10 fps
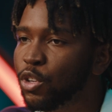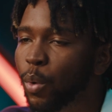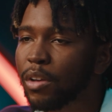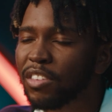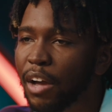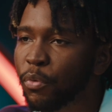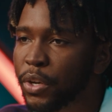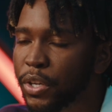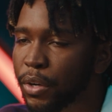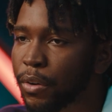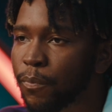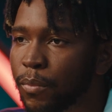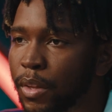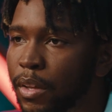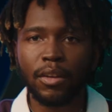US every year.
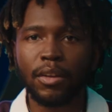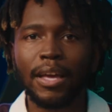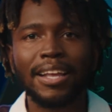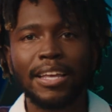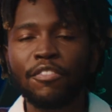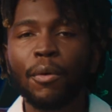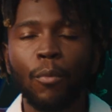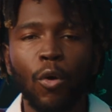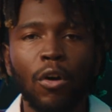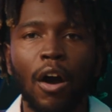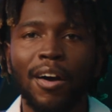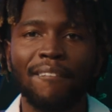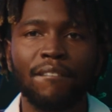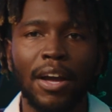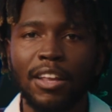And even more are
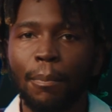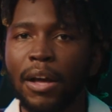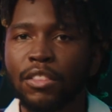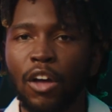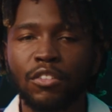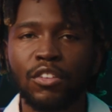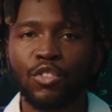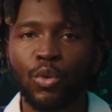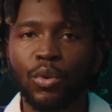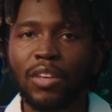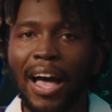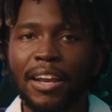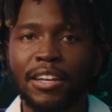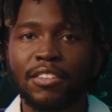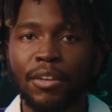affected by thoughts of suicide
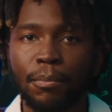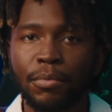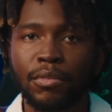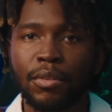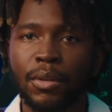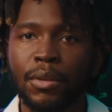and attempts.